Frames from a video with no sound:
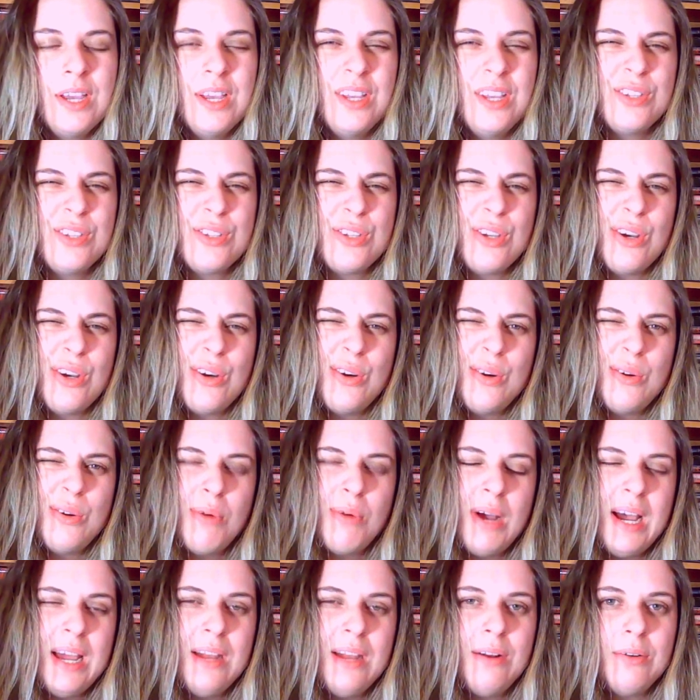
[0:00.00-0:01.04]

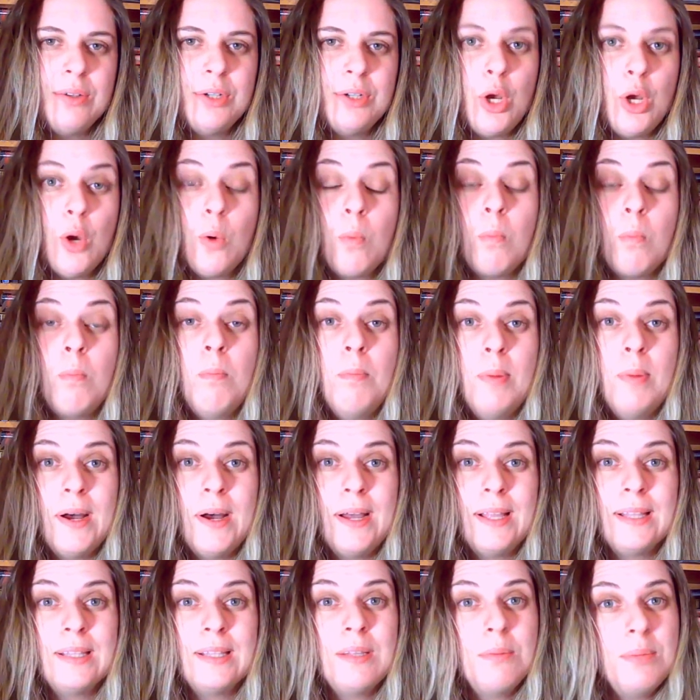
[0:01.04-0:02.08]
So I don't know.
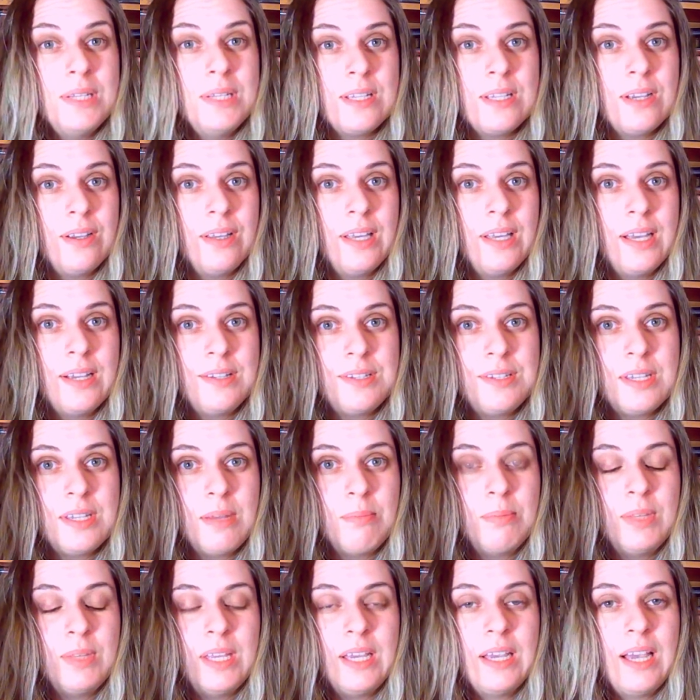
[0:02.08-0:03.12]
But let me tell you guys
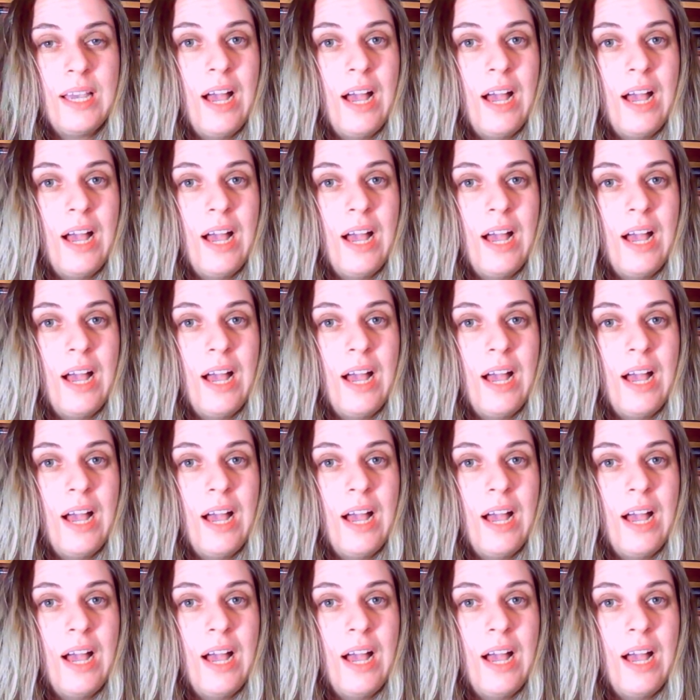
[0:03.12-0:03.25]
something.